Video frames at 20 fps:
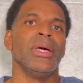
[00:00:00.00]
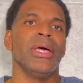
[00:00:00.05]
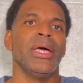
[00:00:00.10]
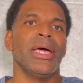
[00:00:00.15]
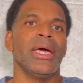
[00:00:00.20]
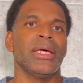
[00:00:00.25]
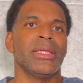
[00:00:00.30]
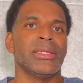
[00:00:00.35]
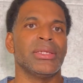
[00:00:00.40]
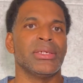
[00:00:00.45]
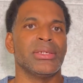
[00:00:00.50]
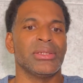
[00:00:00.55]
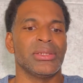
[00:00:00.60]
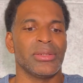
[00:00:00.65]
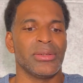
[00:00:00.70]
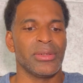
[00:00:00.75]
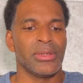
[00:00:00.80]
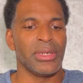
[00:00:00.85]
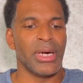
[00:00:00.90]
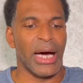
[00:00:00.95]
And
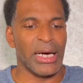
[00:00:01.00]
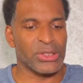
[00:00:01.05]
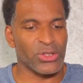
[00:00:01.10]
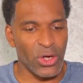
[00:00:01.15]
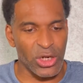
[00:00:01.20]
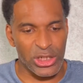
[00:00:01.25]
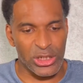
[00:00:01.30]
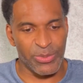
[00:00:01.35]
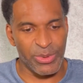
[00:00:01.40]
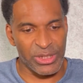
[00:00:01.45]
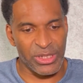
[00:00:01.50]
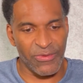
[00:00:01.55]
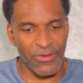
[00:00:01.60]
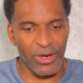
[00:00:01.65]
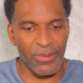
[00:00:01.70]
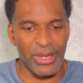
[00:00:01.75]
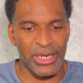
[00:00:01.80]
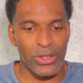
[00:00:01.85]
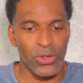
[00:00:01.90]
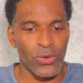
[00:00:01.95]
I'll talk specifically
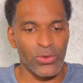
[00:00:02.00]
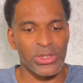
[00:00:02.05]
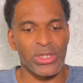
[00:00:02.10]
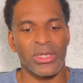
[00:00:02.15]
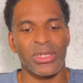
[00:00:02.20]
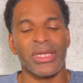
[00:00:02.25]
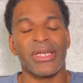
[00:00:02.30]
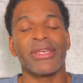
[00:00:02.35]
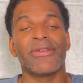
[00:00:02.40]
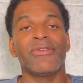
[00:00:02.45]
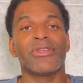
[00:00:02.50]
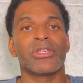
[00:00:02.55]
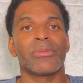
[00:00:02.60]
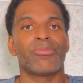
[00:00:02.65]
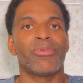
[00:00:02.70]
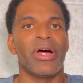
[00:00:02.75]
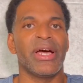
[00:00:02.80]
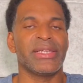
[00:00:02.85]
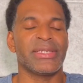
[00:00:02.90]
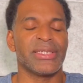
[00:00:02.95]
about the hotel and I'll give you some
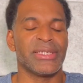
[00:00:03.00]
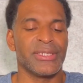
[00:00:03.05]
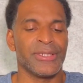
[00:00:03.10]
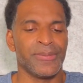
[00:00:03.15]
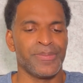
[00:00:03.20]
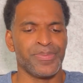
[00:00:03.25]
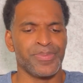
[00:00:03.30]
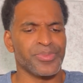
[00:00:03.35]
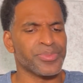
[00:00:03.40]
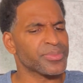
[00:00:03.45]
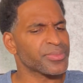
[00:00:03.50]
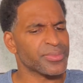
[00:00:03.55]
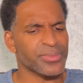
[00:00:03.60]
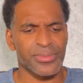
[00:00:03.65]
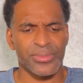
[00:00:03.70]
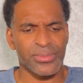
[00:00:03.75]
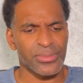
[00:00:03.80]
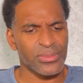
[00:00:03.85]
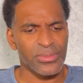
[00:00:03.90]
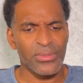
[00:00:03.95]
prices.
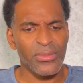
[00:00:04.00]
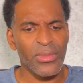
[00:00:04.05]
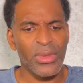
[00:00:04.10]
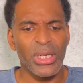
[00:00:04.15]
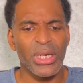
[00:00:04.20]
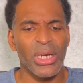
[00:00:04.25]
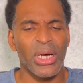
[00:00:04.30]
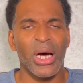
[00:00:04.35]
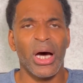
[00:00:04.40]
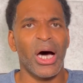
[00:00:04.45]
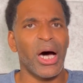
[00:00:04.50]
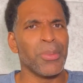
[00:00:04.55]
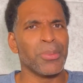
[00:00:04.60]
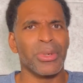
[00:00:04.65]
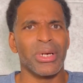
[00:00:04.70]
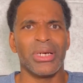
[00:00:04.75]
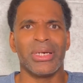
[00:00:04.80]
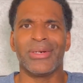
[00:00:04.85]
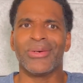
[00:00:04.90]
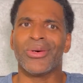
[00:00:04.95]

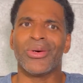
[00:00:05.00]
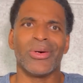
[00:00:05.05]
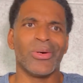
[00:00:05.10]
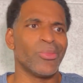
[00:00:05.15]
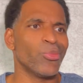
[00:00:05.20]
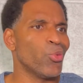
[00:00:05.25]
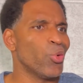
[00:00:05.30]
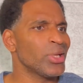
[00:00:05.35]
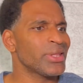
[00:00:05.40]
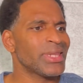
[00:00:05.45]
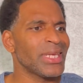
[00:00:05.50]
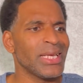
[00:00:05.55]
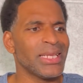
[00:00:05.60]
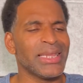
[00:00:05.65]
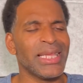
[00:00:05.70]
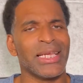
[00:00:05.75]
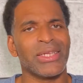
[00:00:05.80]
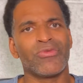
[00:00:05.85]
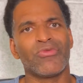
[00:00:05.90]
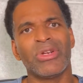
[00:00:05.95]
One thing
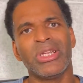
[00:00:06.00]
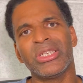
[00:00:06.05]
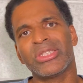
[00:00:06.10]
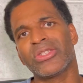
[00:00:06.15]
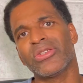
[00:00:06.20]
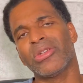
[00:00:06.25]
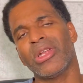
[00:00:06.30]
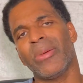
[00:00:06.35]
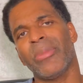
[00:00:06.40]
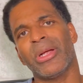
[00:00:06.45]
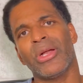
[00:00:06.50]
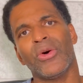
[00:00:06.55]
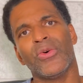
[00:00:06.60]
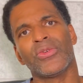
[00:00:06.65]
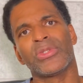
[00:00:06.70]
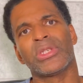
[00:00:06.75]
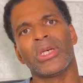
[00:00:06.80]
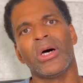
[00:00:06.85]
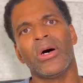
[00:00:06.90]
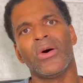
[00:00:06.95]
that really stood out about the
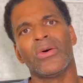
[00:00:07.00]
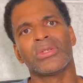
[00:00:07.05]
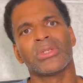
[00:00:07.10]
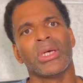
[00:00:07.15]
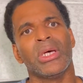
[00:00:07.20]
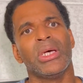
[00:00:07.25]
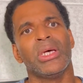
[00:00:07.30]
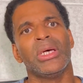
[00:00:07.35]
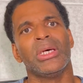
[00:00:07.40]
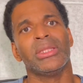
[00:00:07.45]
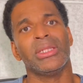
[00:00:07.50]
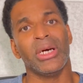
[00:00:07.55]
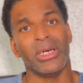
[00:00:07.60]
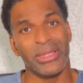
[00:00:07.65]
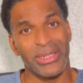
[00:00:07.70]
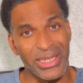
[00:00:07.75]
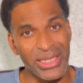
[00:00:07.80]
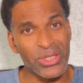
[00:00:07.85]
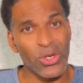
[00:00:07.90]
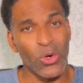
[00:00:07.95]
hotels,
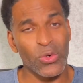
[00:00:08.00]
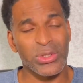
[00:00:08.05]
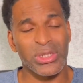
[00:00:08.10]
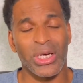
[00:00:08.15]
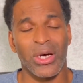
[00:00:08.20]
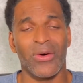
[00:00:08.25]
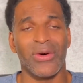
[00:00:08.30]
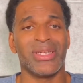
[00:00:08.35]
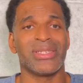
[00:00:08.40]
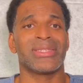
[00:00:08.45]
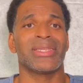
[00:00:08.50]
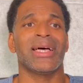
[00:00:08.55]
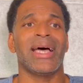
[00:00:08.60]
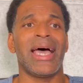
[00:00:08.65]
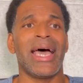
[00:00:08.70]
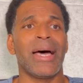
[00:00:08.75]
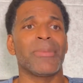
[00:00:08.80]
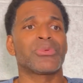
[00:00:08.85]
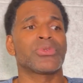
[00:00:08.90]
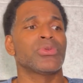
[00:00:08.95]
this hotel is the
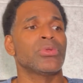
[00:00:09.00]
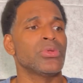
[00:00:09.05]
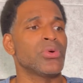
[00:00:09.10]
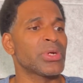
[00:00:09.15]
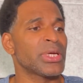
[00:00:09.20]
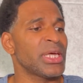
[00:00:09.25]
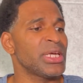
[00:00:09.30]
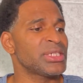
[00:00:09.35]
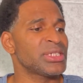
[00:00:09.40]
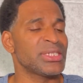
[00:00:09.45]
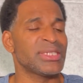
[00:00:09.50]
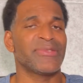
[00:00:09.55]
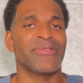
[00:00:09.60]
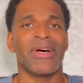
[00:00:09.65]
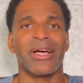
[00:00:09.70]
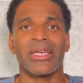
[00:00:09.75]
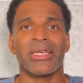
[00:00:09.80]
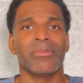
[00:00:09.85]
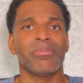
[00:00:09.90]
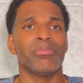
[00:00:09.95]
absolute location. It's
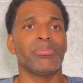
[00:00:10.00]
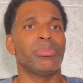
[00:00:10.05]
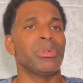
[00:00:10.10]
fucking